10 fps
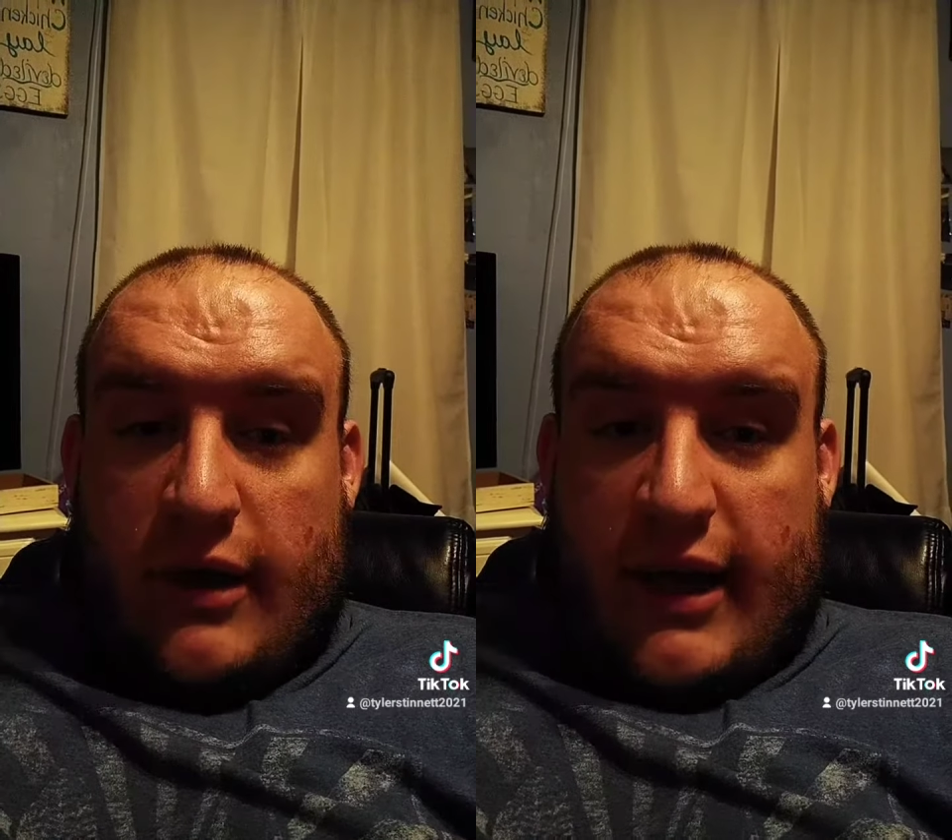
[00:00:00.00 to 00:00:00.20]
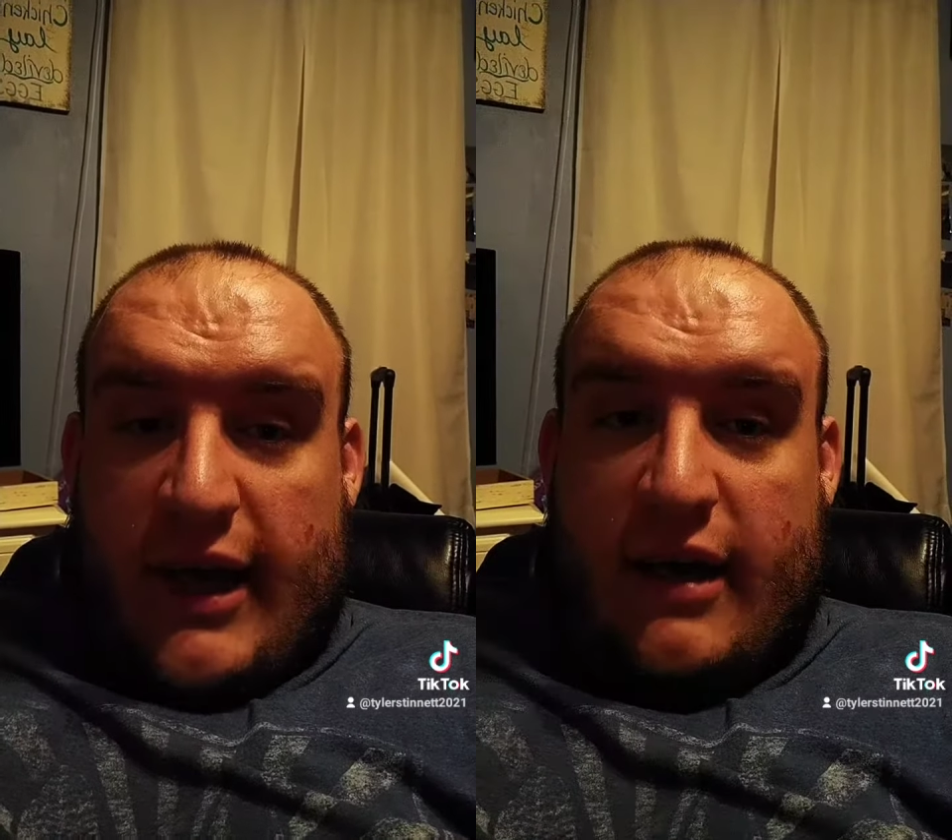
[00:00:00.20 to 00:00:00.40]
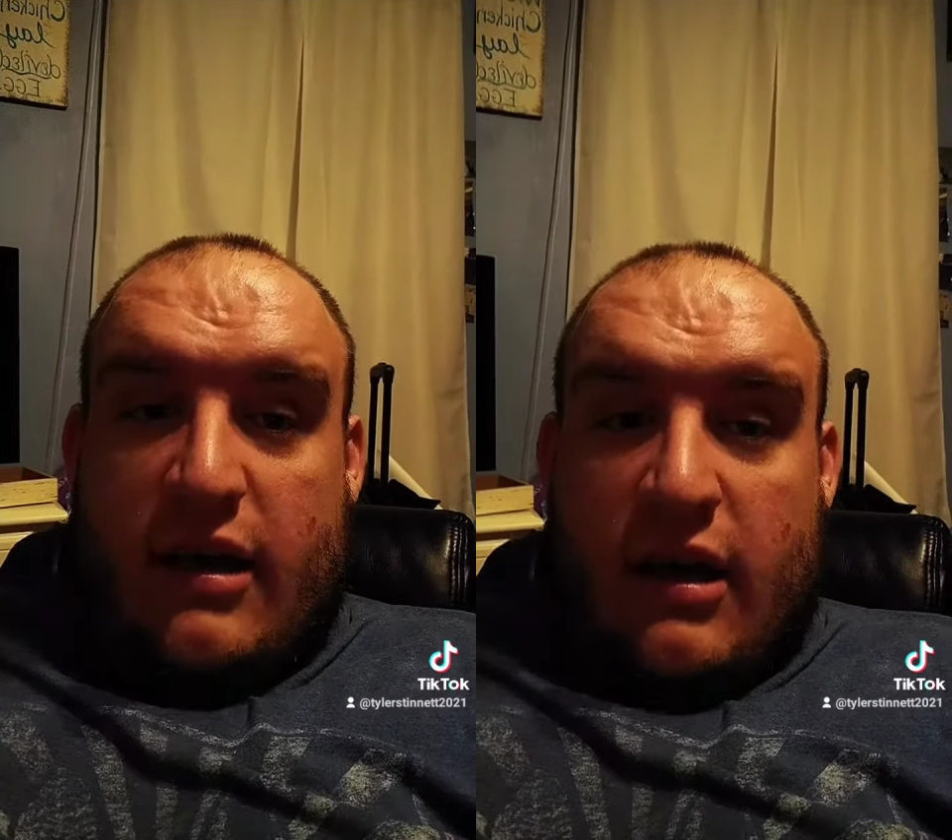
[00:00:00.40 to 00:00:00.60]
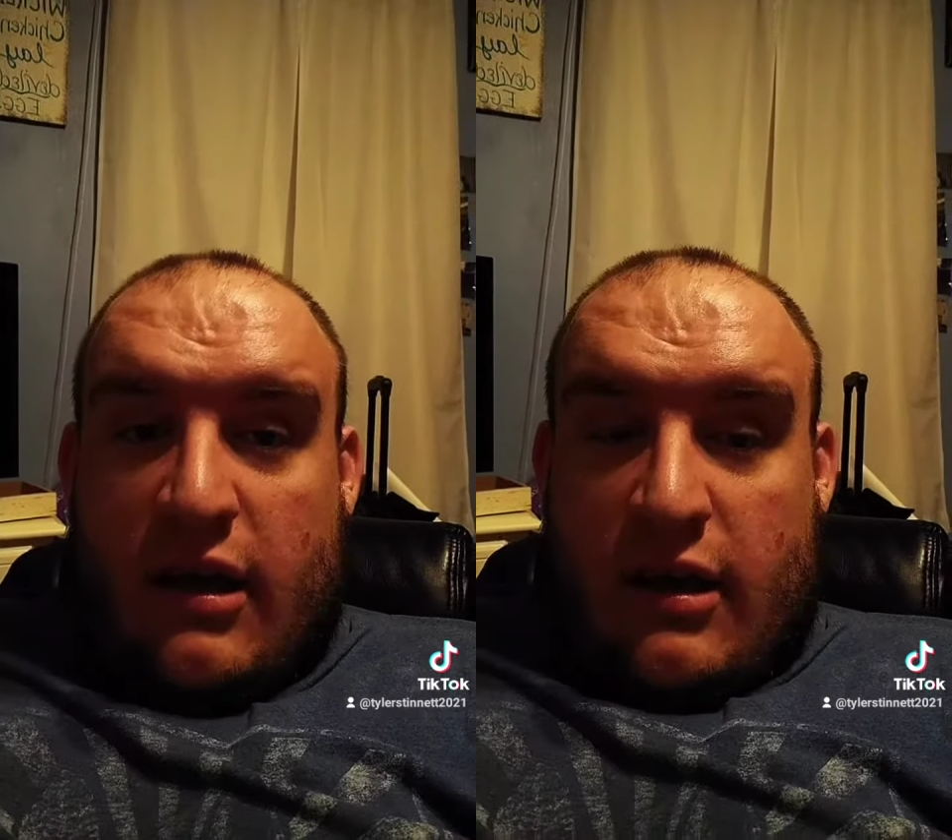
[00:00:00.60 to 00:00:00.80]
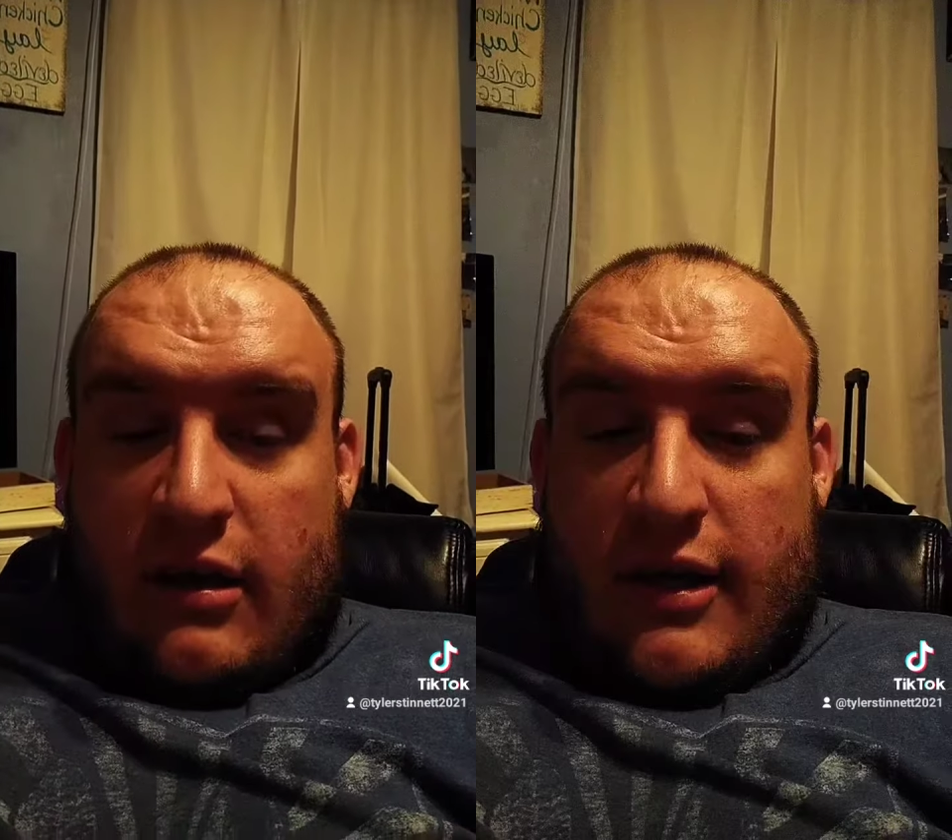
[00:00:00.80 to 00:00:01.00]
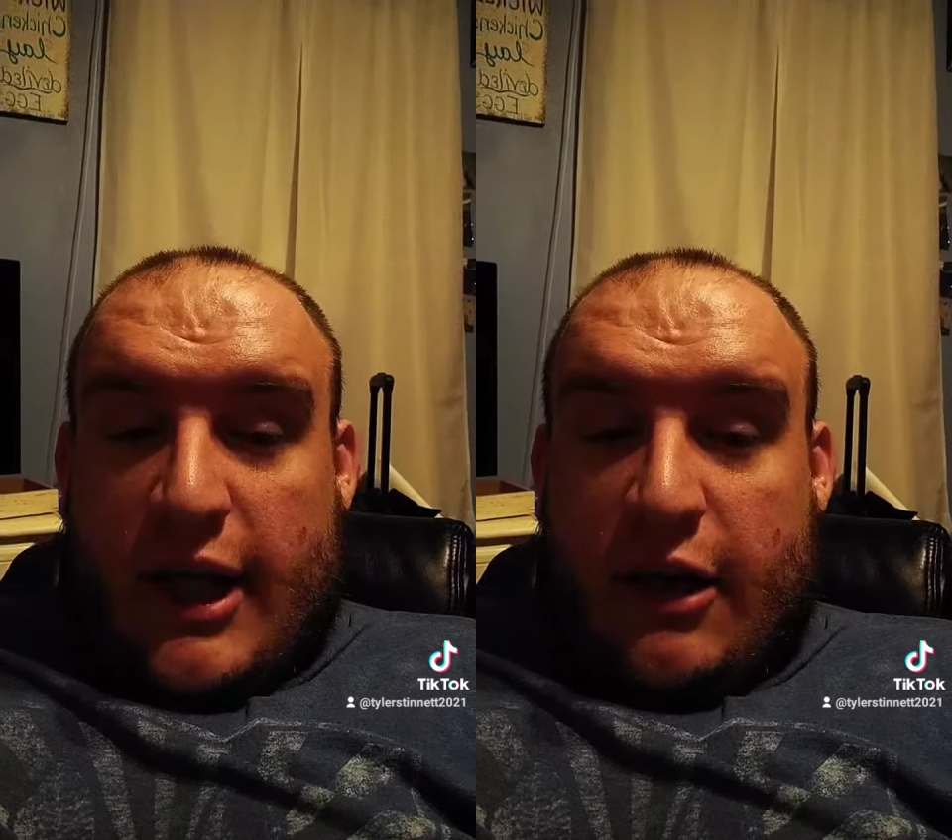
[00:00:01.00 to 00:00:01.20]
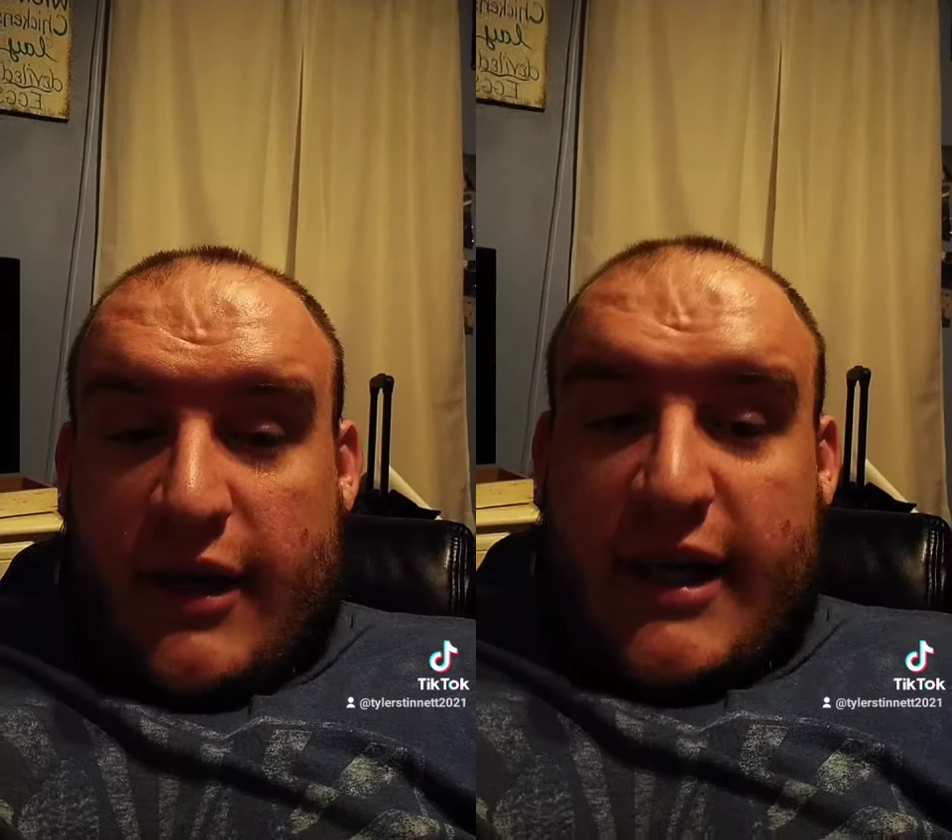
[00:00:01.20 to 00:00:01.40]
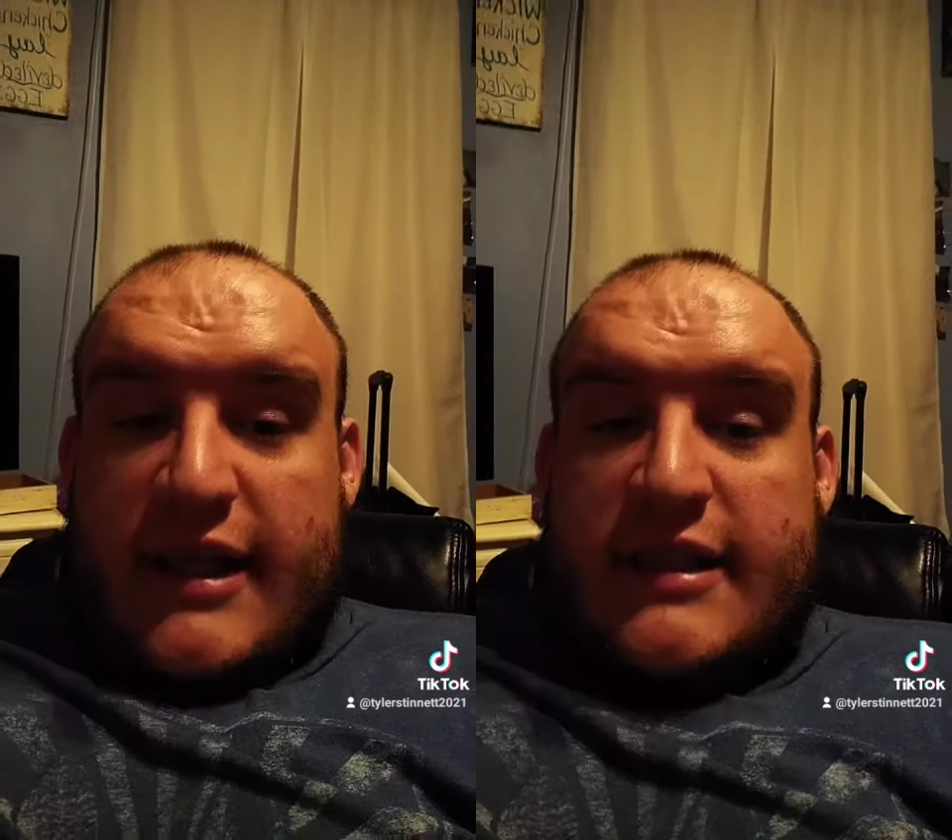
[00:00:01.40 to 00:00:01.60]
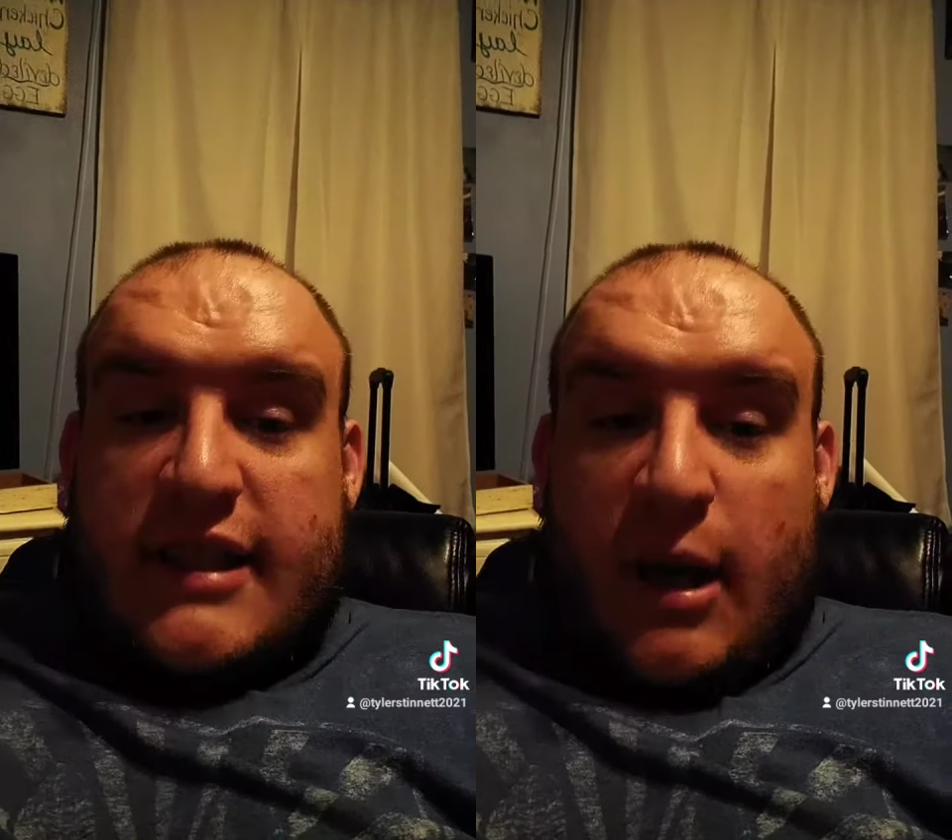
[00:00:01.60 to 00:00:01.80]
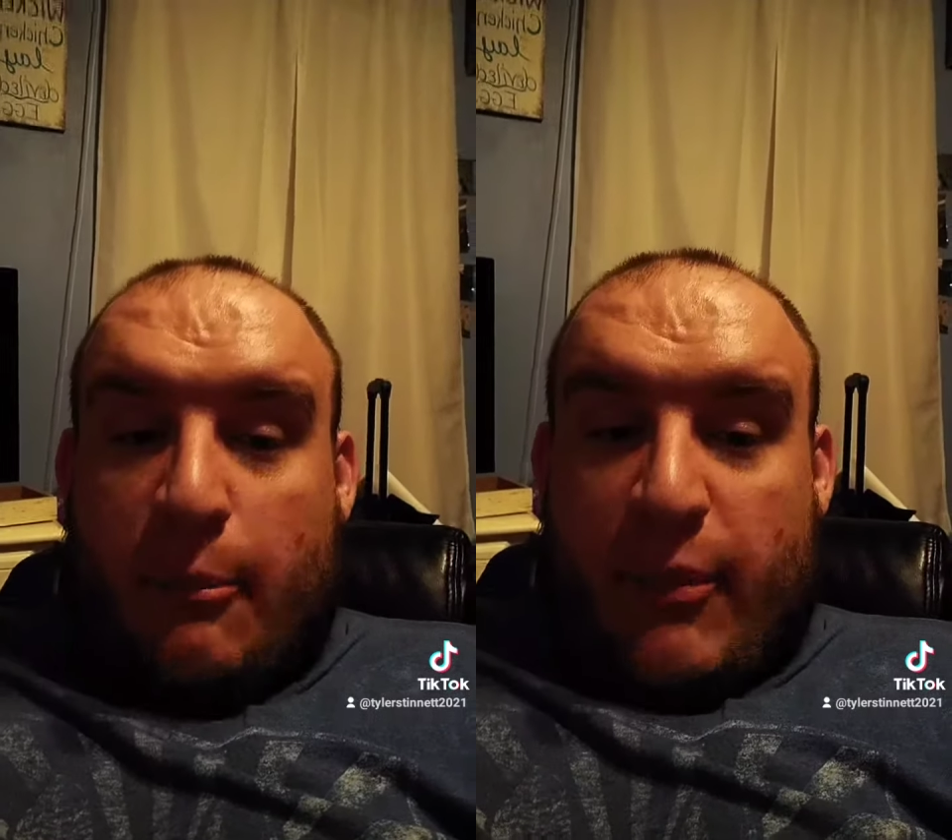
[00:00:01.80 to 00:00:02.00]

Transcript: that there is